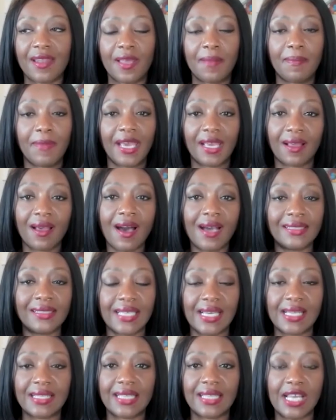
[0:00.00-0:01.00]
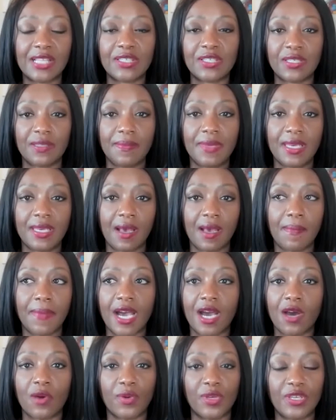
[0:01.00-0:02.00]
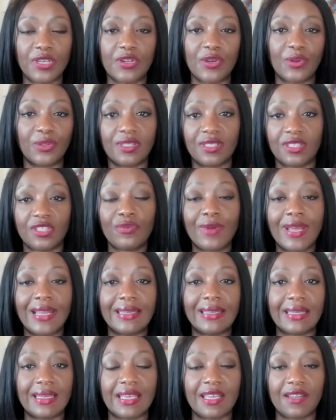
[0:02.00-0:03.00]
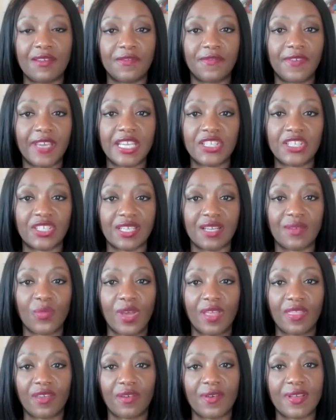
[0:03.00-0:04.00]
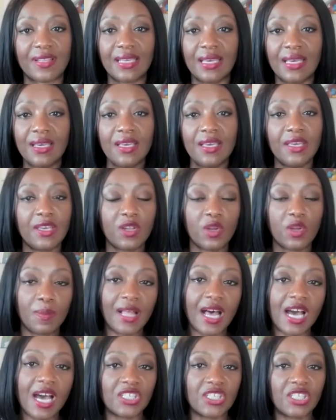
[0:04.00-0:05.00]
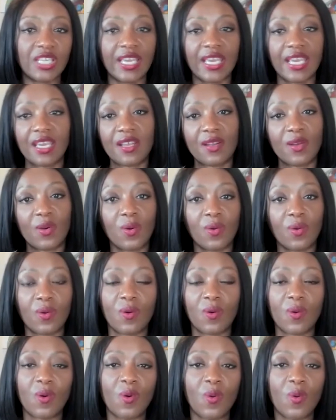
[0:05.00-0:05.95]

and and my content tends to be about you know the trend in innovation, whether it's you know blockchain or or,